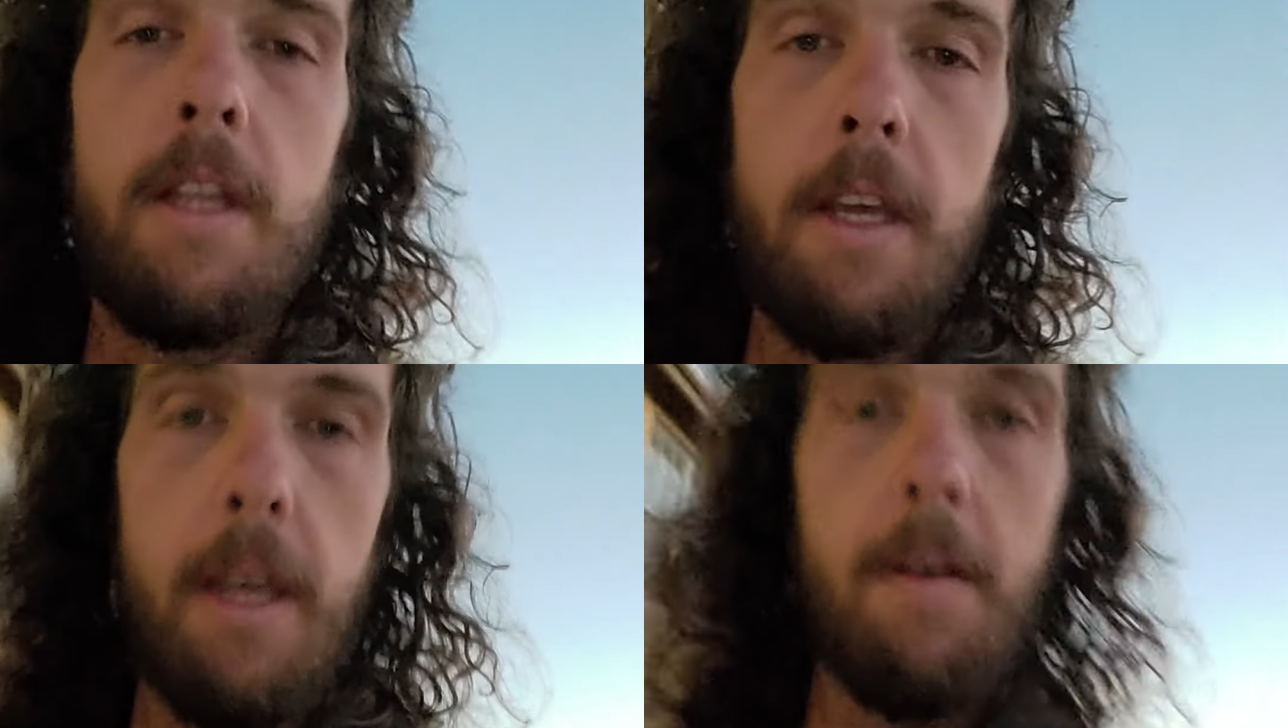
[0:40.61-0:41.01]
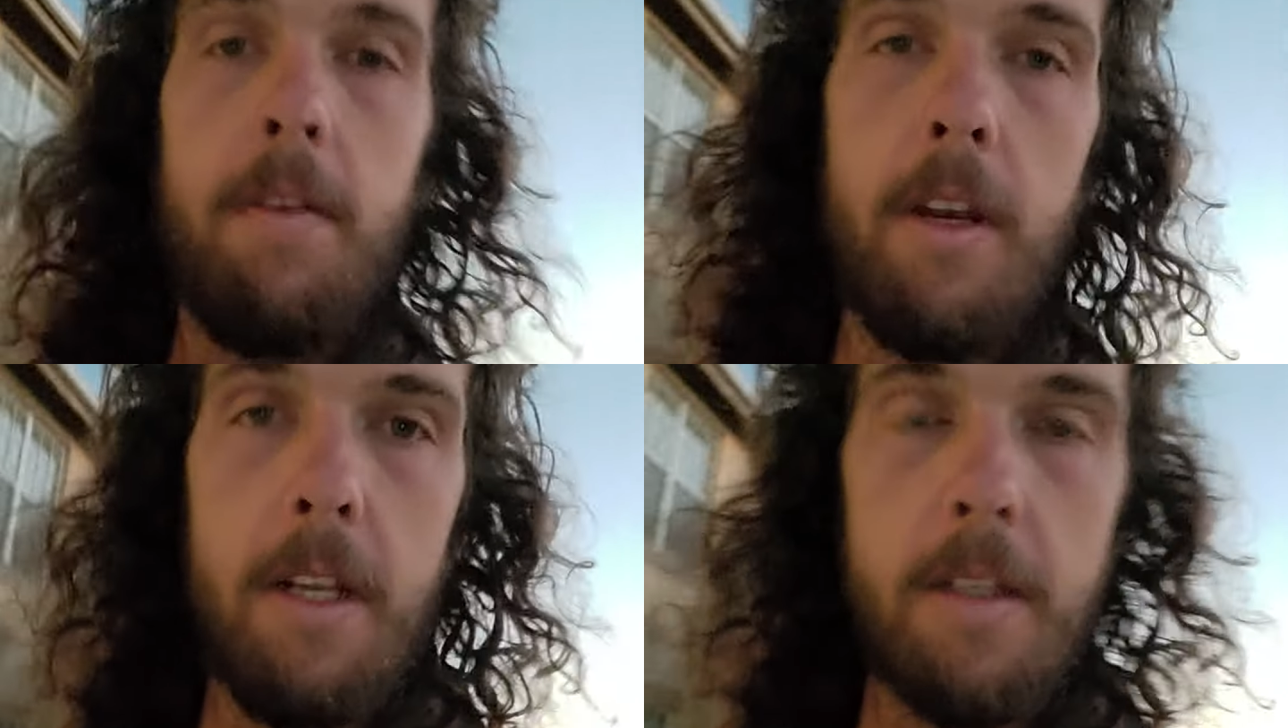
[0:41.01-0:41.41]
Like,
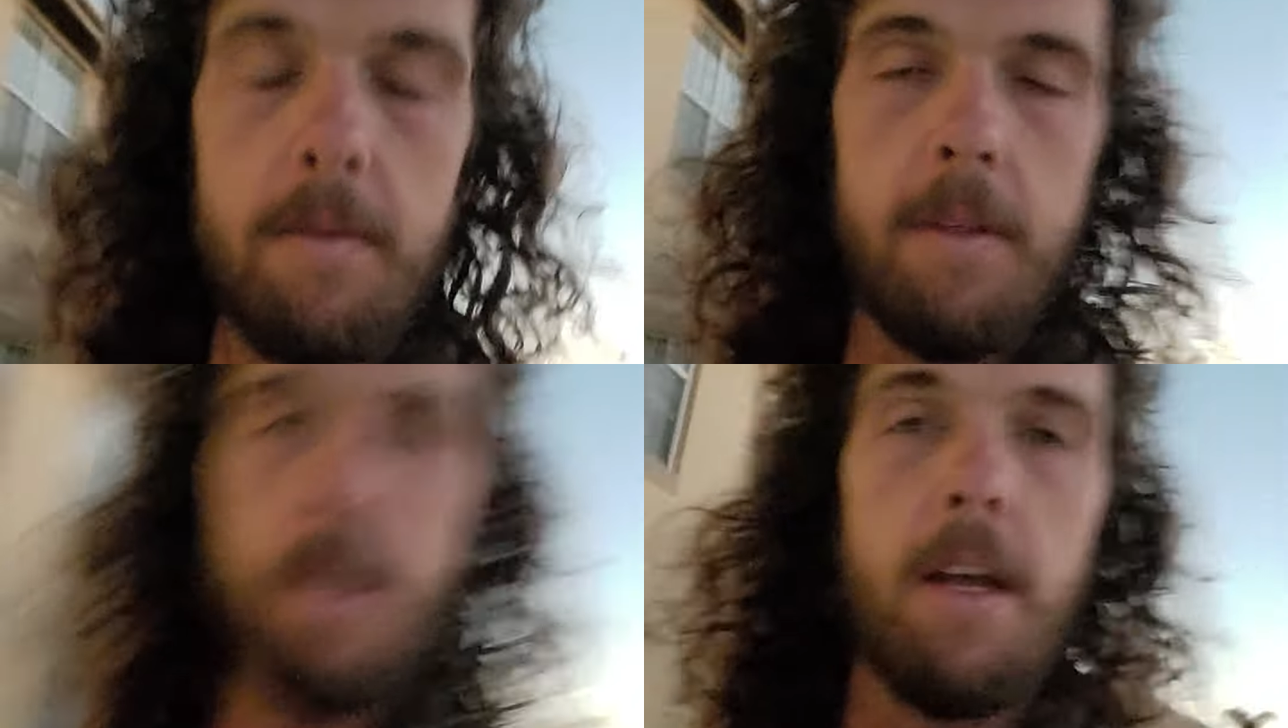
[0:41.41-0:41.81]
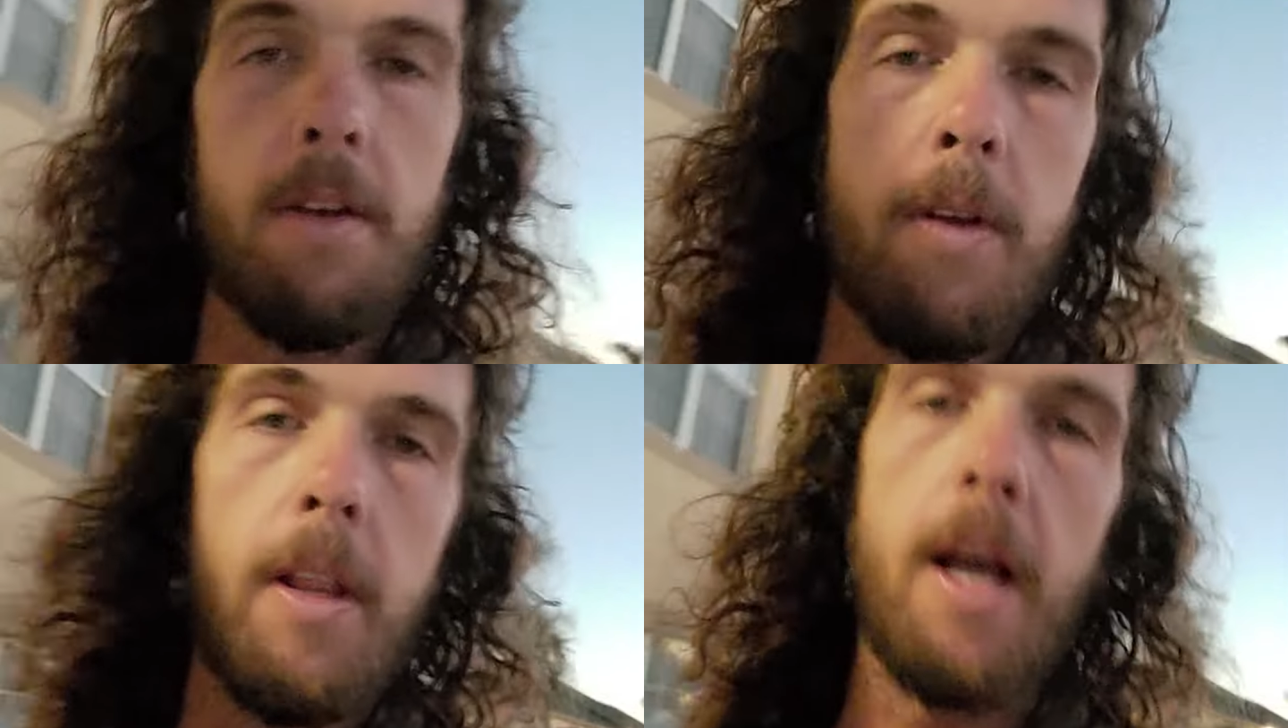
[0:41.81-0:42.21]
if you need some
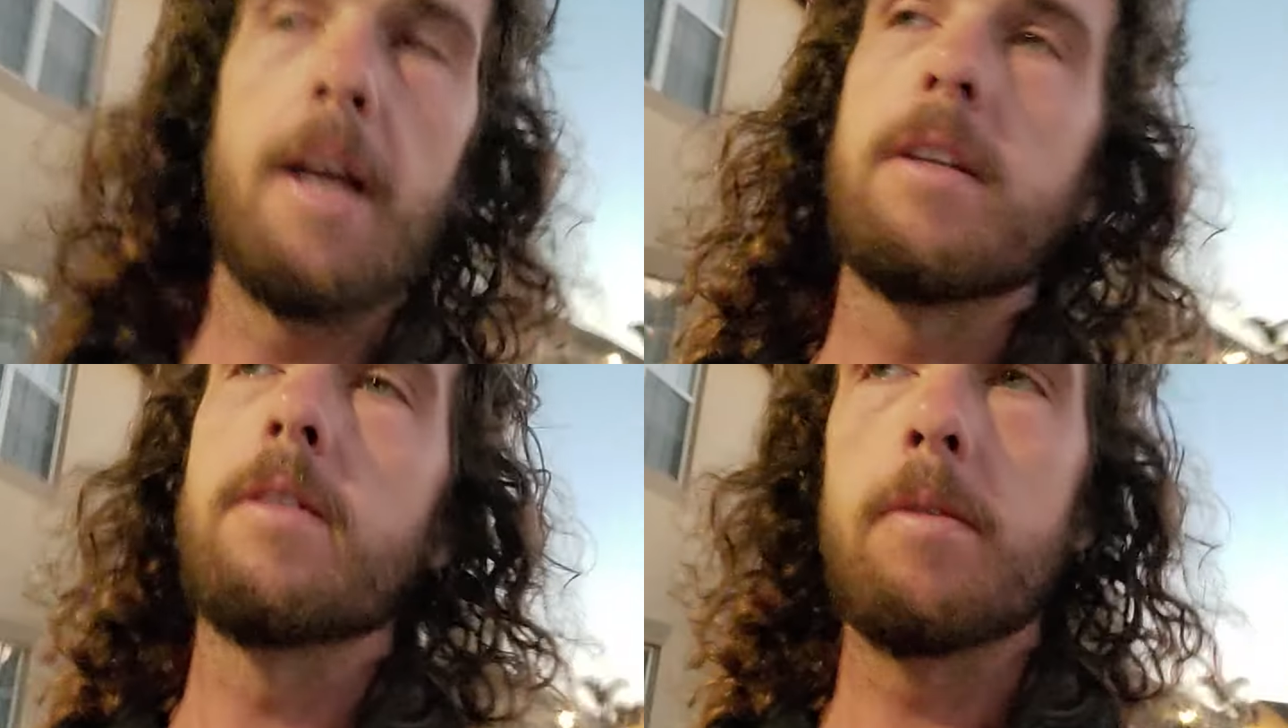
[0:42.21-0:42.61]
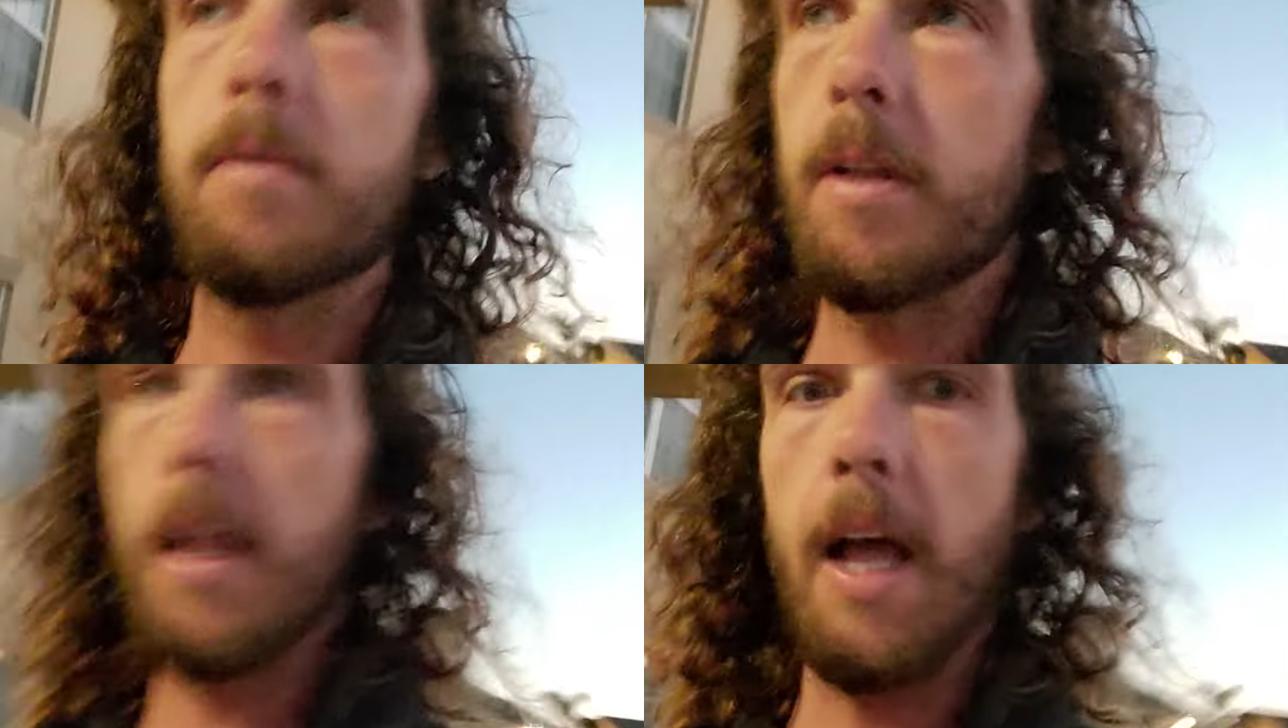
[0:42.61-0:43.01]
time to relax,
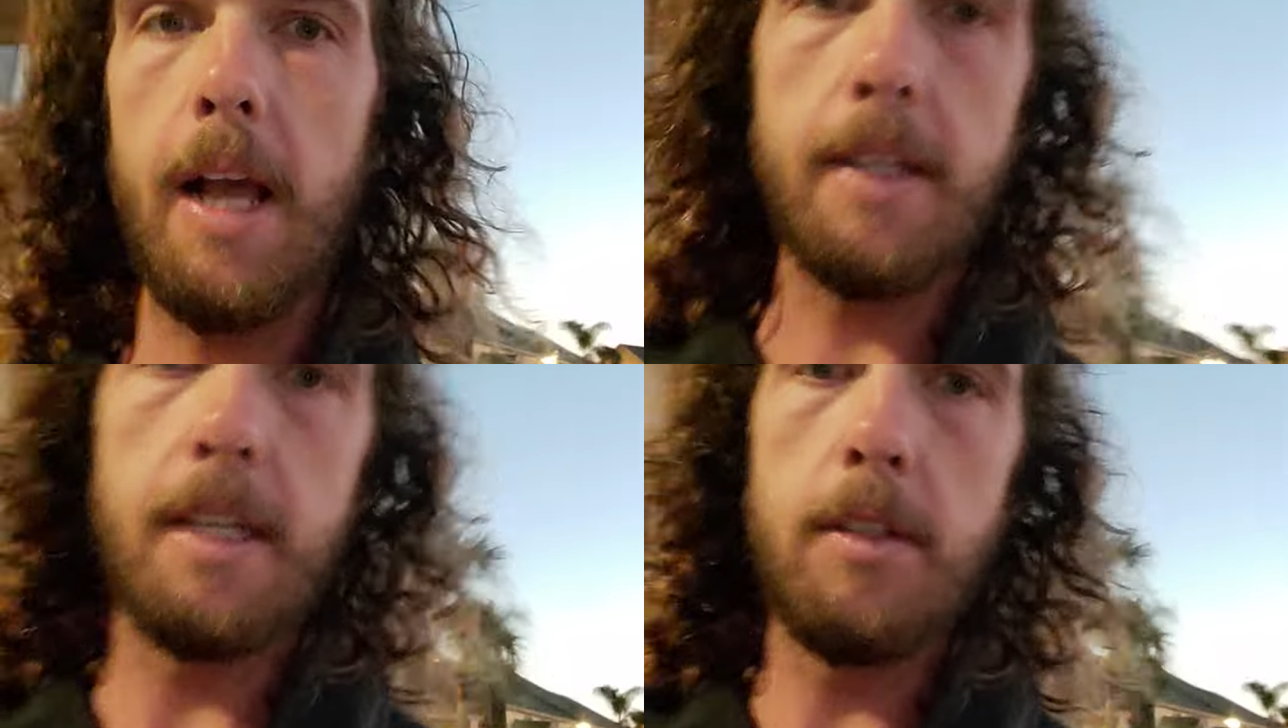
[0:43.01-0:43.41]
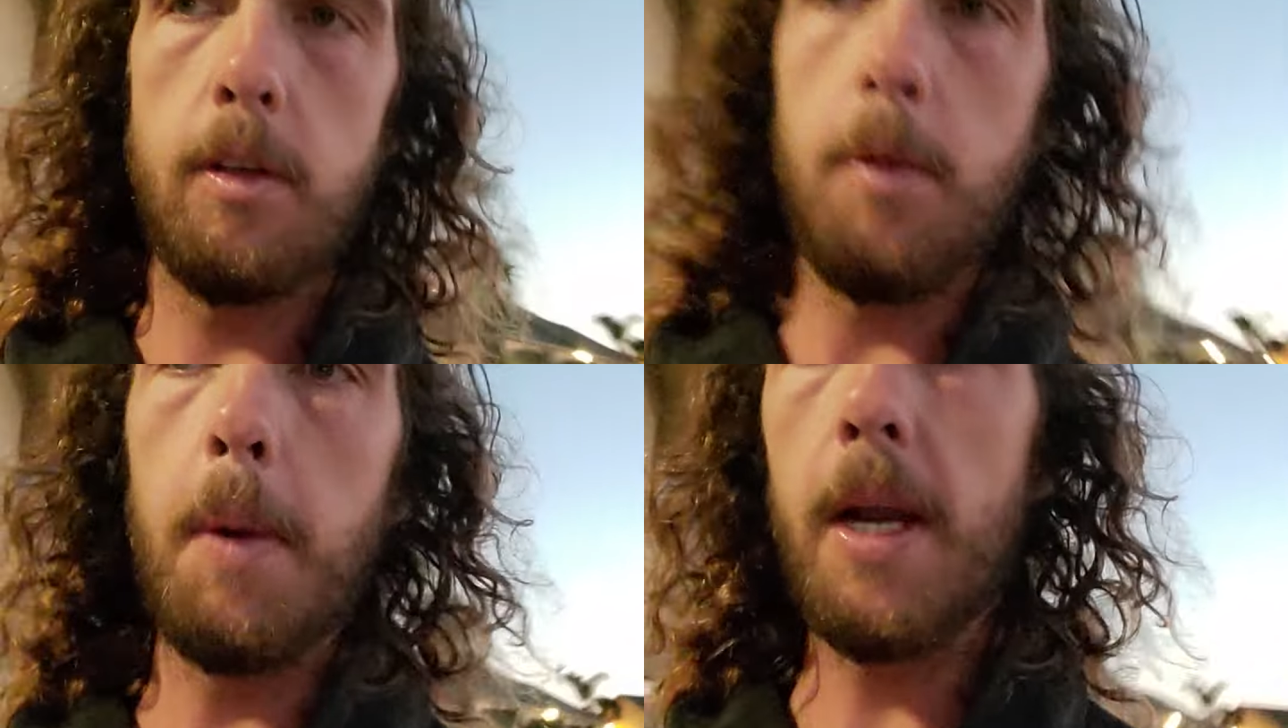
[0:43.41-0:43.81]
relax.
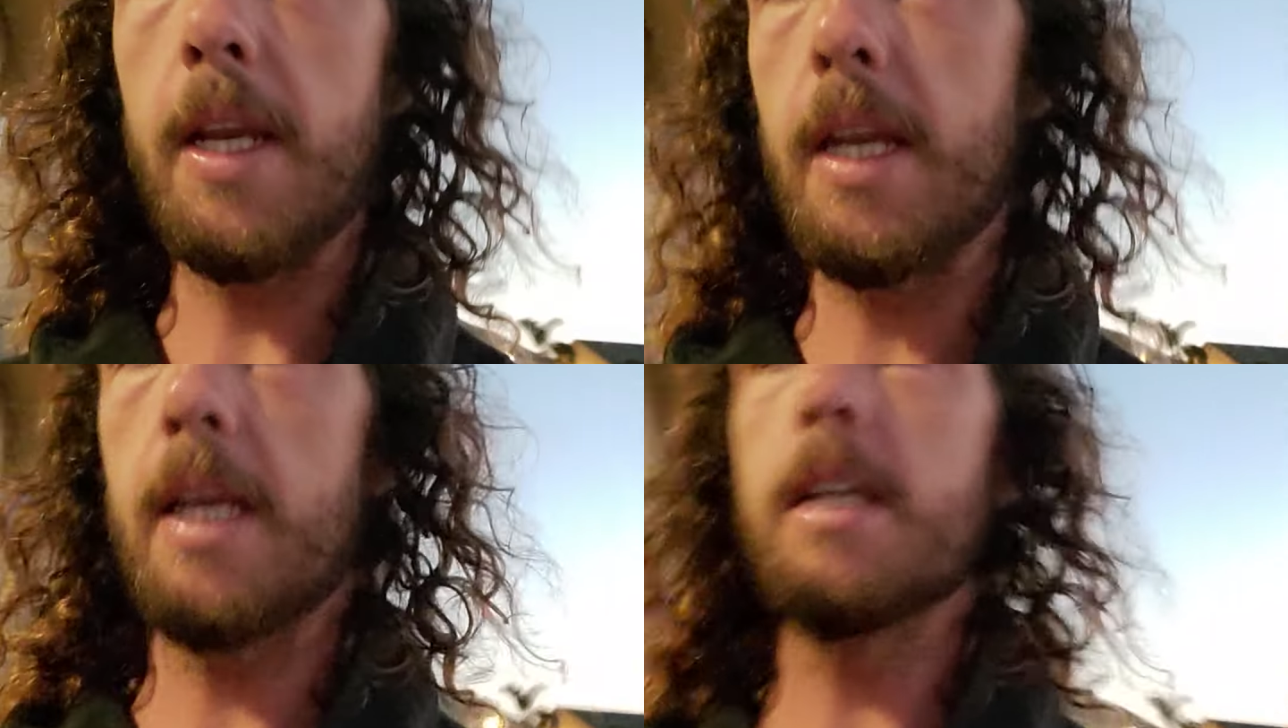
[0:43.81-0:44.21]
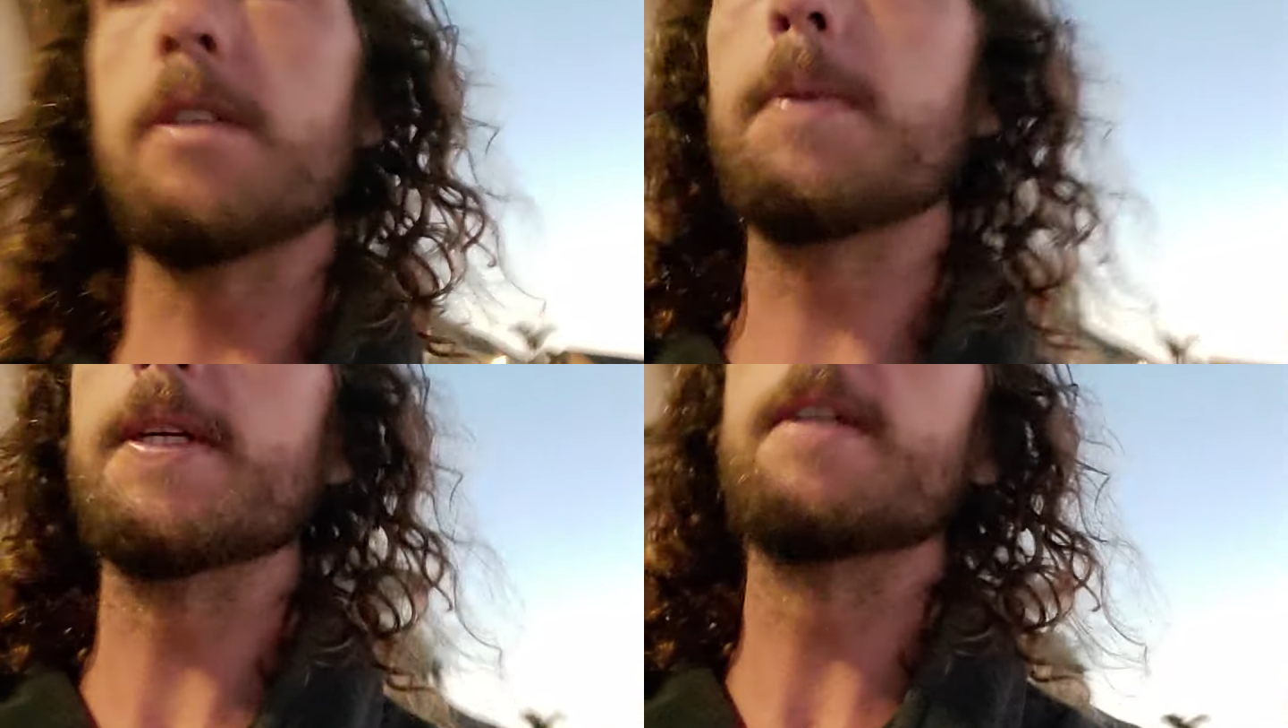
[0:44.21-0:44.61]
That's what your body
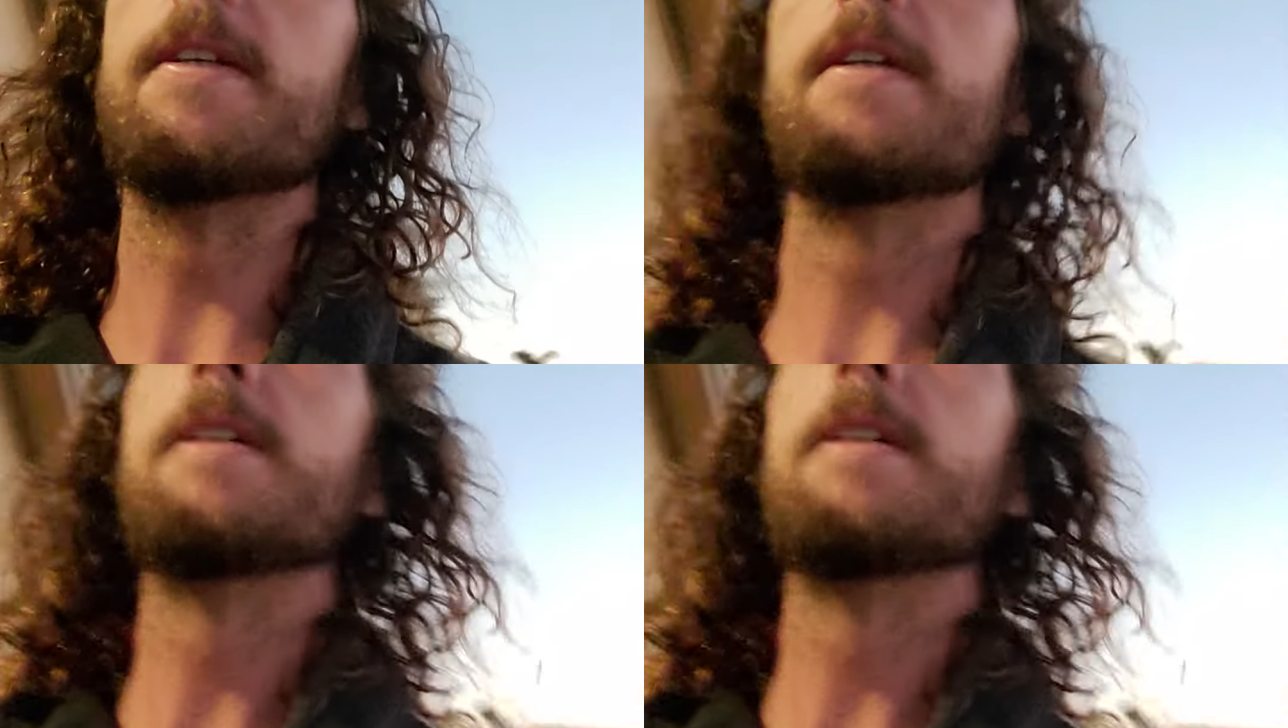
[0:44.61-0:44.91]
needs, but